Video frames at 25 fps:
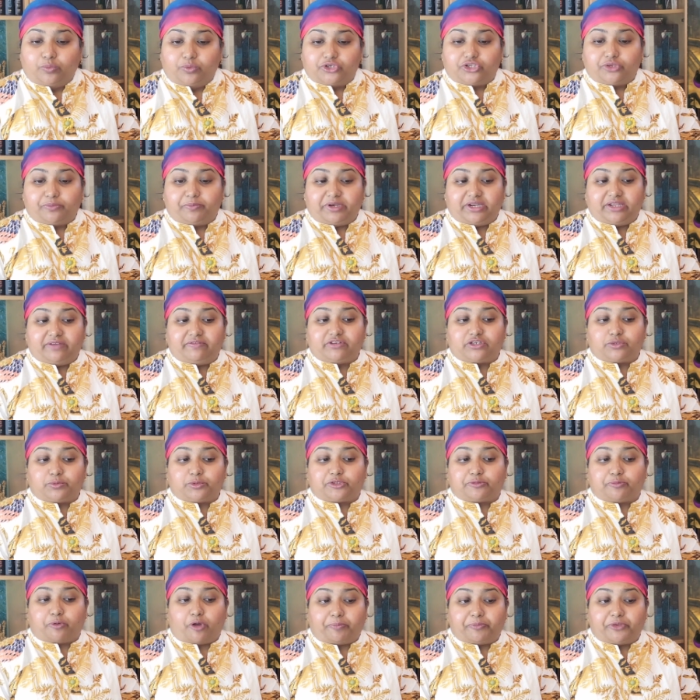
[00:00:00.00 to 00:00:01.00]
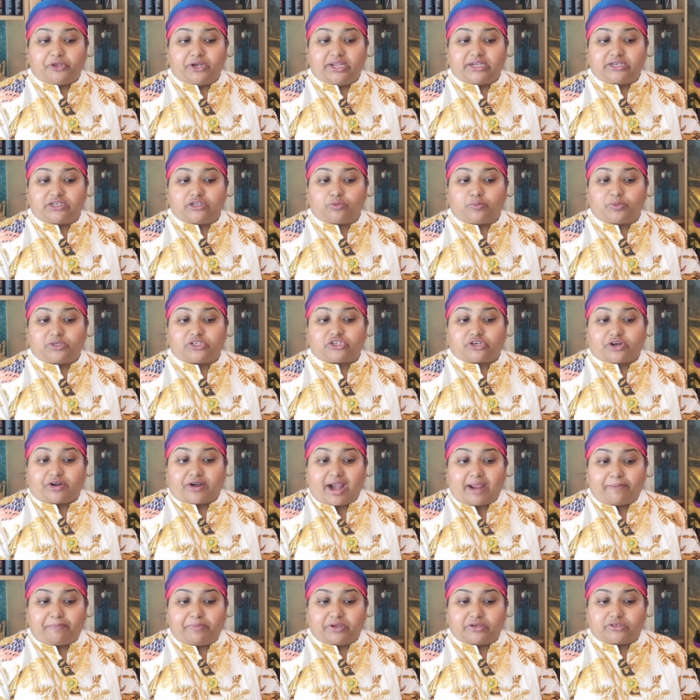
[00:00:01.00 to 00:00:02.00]
Would you believe it was populated with
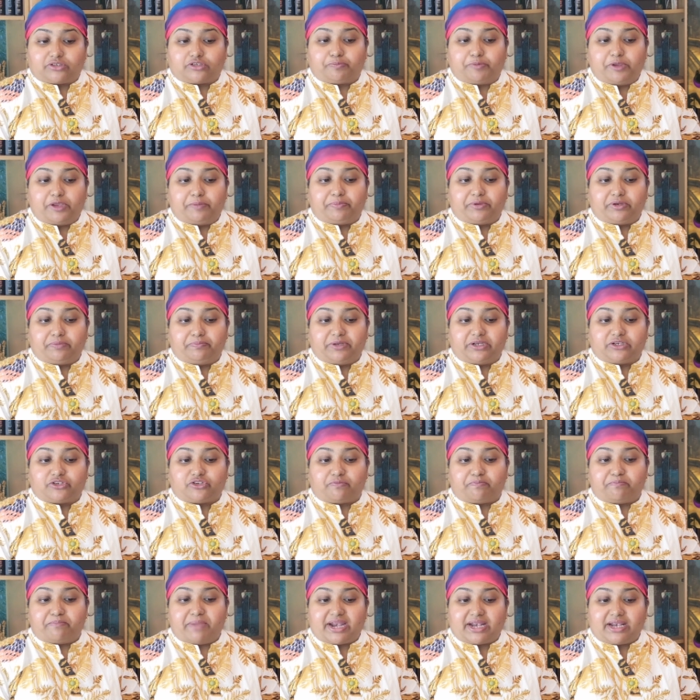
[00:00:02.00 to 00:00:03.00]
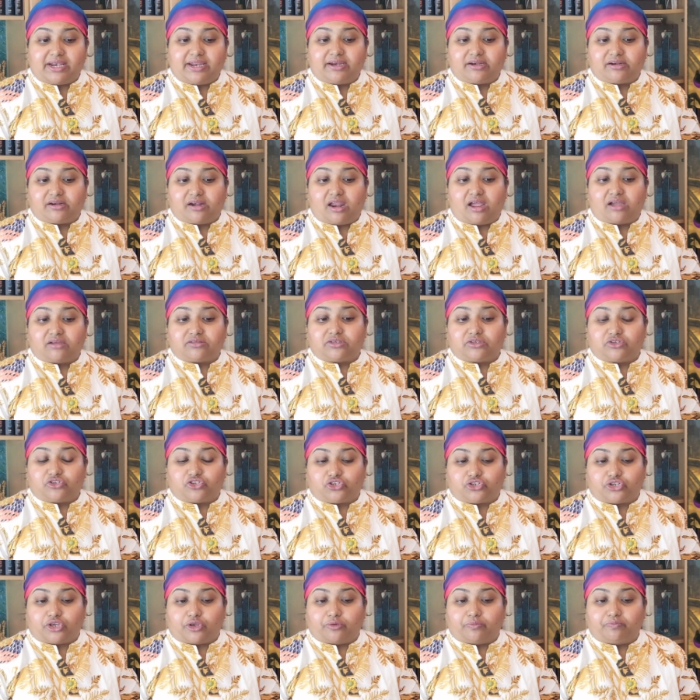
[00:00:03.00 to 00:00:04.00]
scrappers, people built of metal and glass
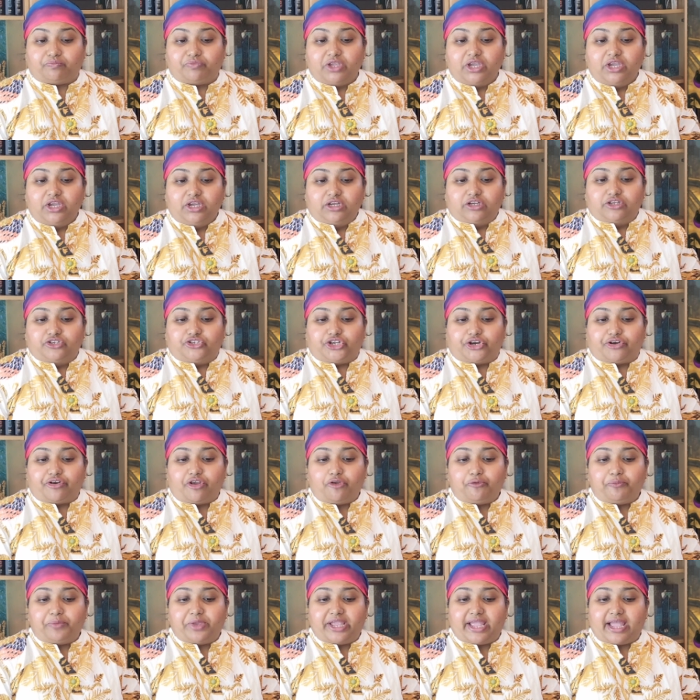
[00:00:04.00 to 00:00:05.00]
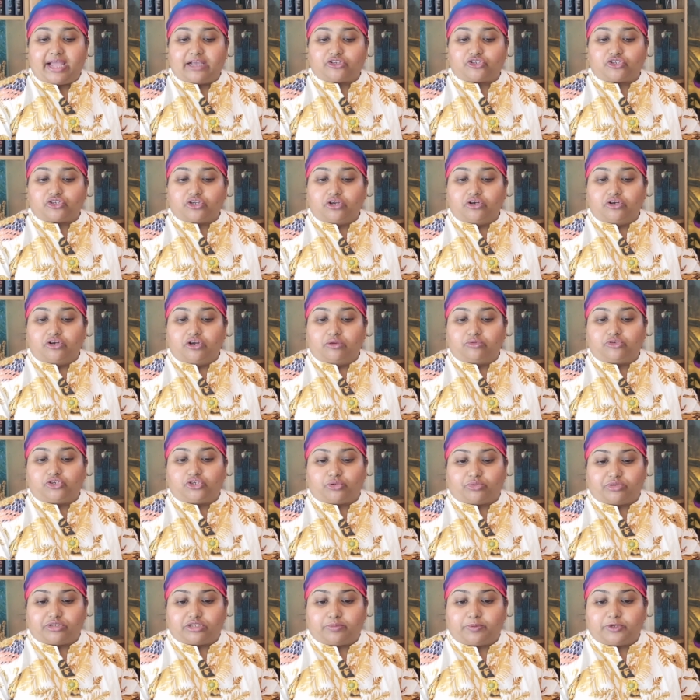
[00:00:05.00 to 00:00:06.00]
and stone? Jeremy has no
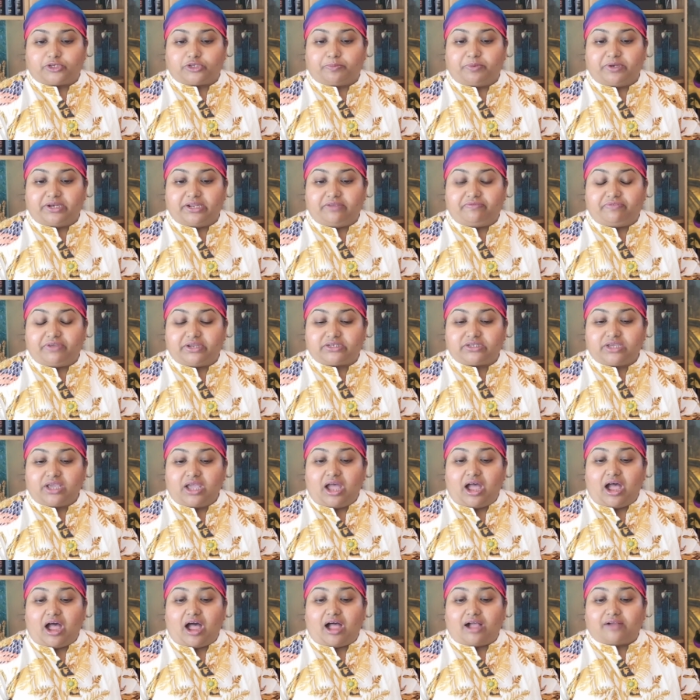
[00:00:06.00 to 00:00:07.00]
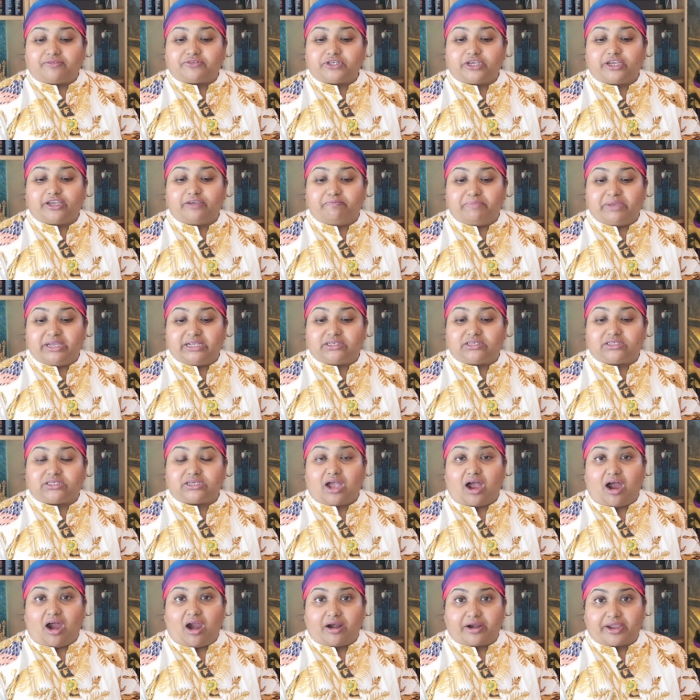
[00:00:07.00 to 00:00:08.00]
choice but to believe it after he
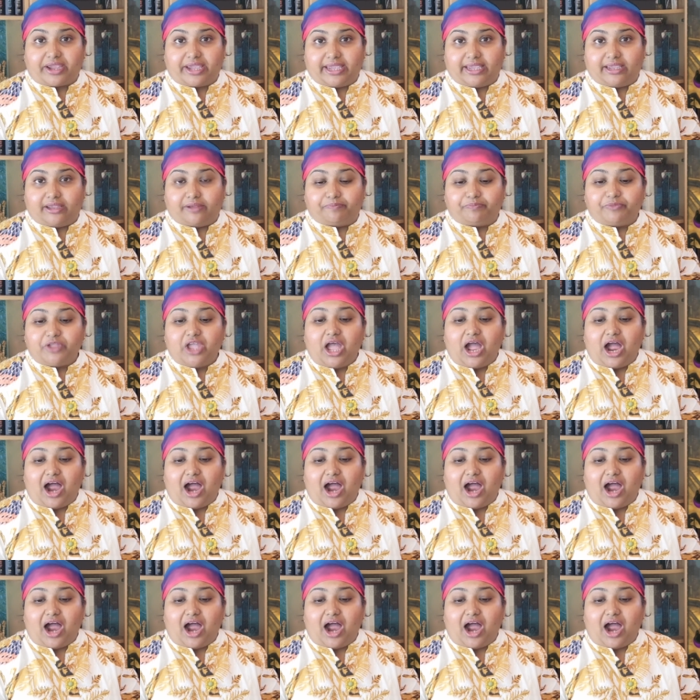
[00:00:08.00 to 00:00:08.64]
meets Archie.